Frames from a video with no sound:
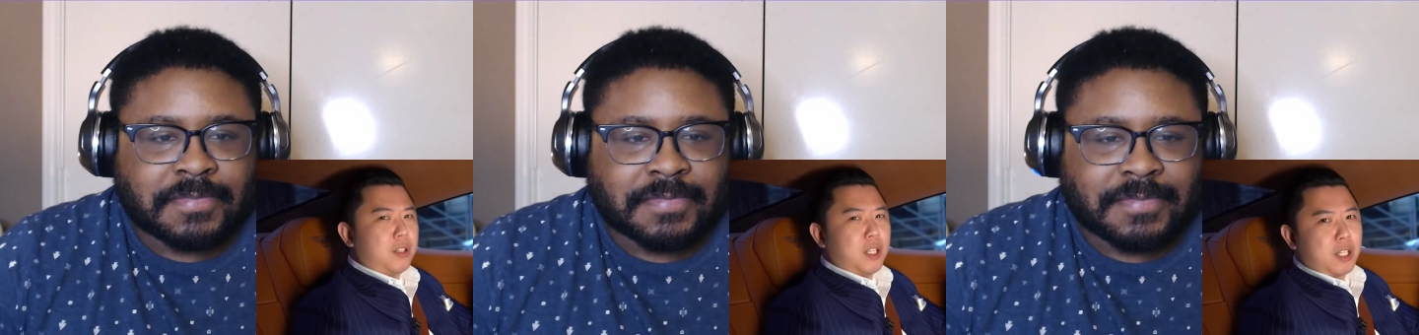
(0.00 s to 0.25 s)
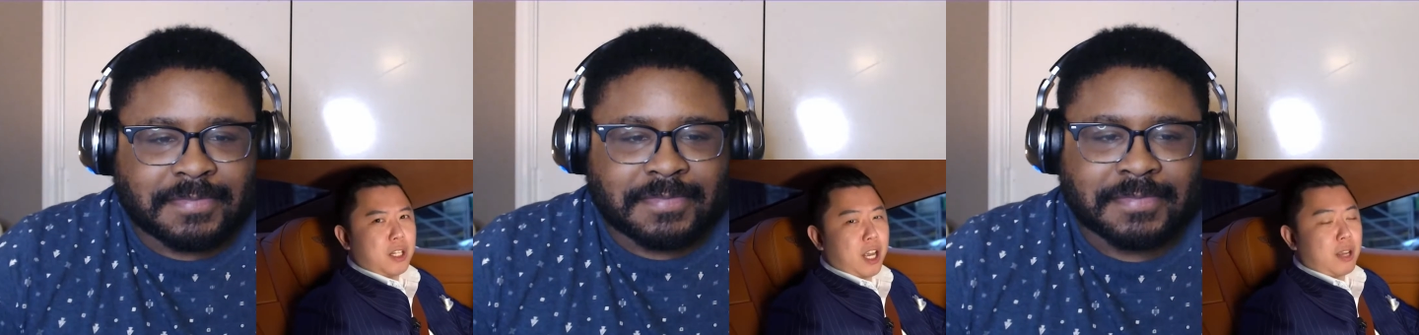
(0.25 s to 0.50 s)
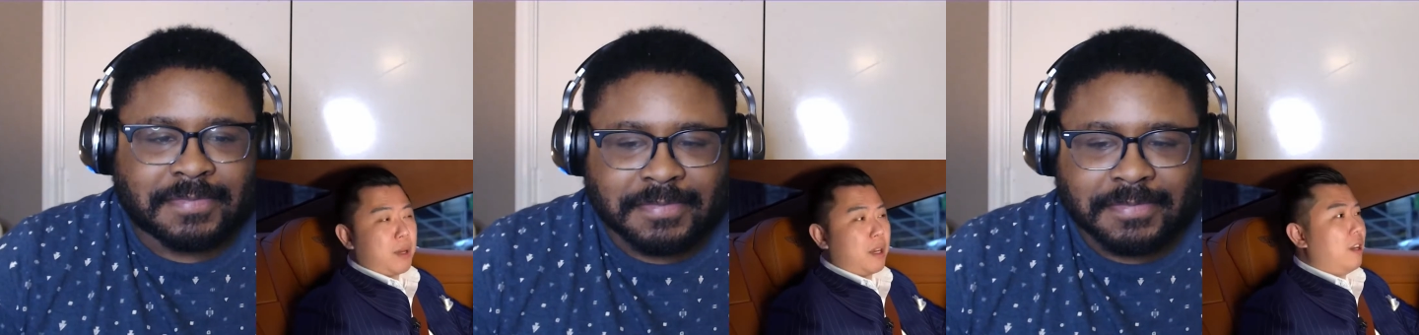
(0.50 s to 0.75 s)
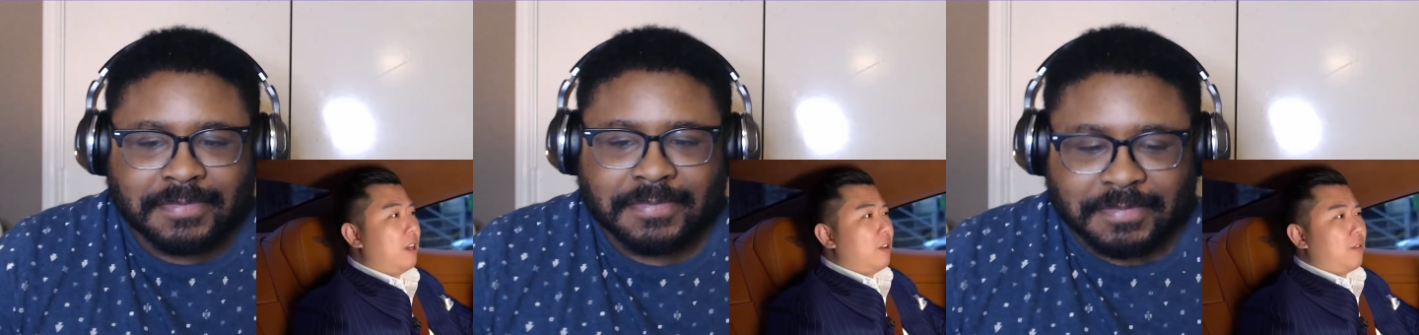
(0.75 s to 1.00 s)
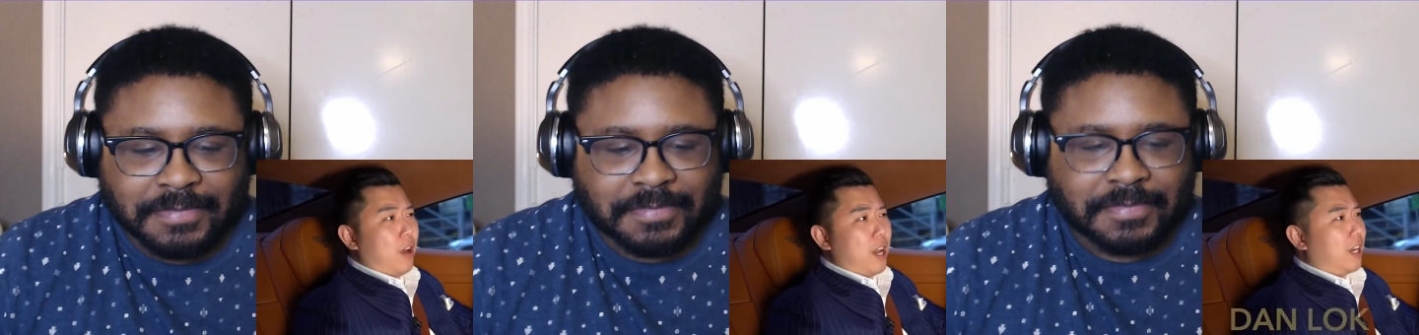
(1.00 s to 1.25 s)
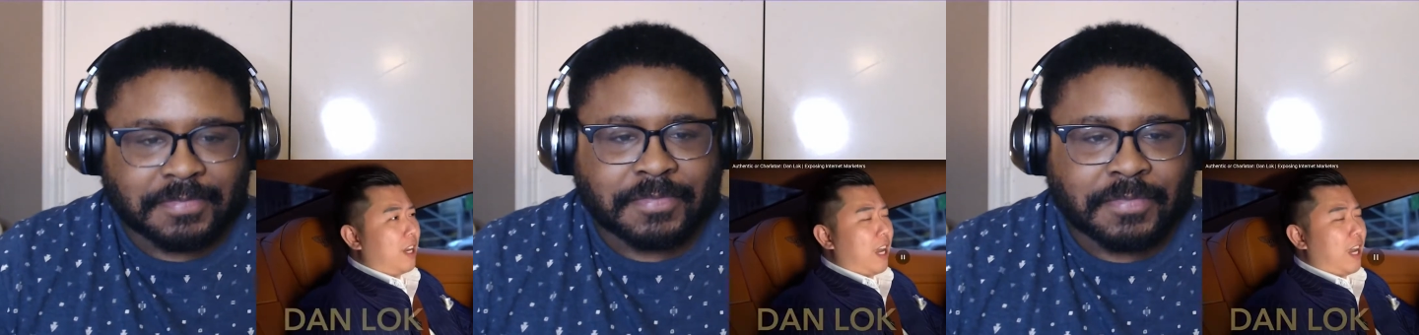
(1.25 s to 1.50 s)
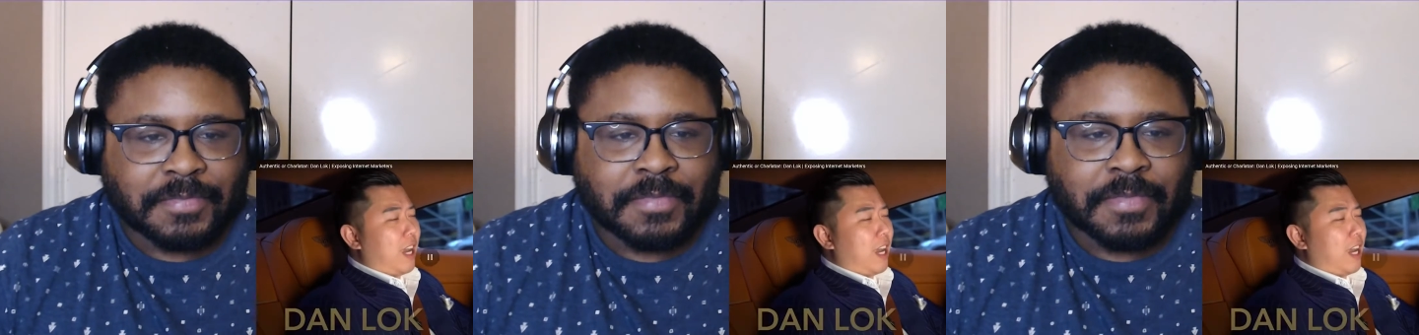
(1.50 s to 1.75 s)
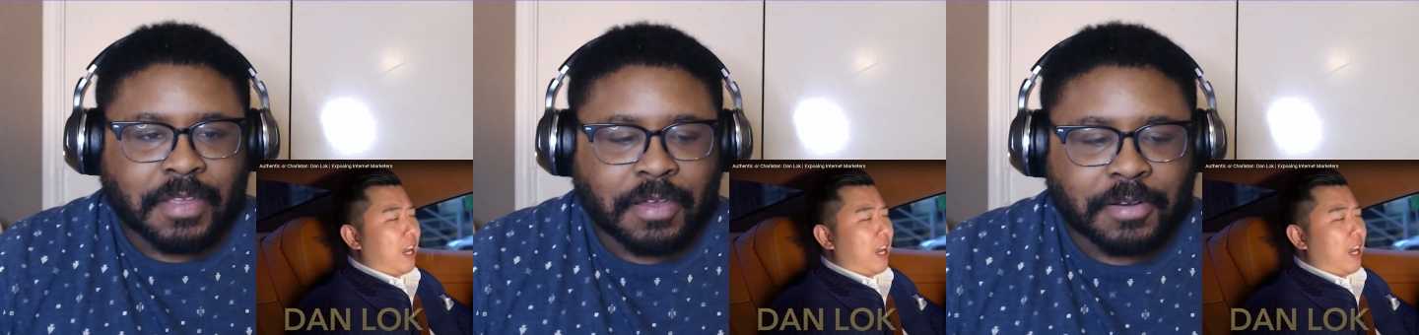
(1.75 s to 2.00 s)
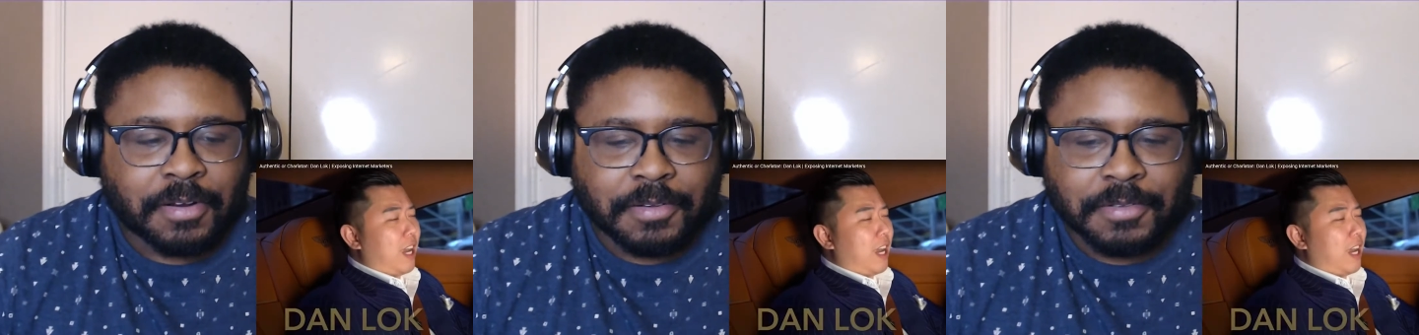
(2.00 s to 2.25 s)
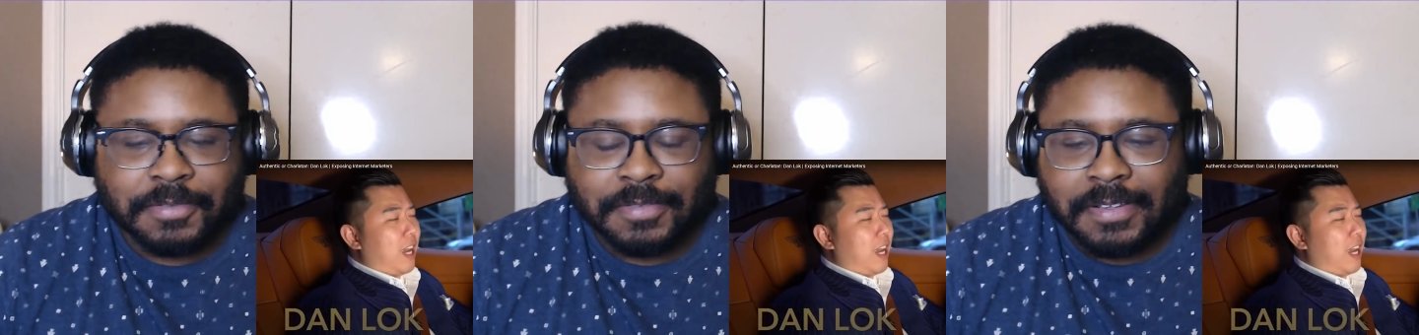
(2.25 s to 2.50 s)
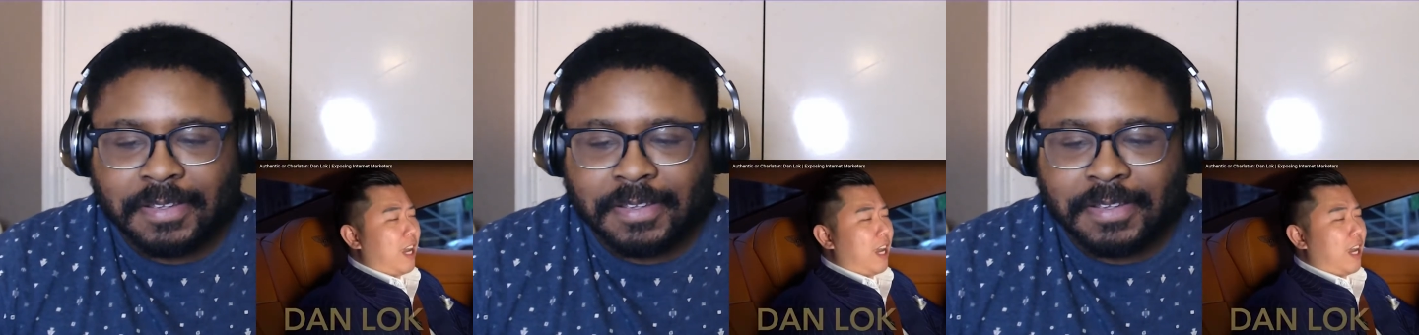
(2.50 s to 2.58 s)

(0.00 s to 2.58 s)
Speaker 1: ticket sales consultant. He Hold on.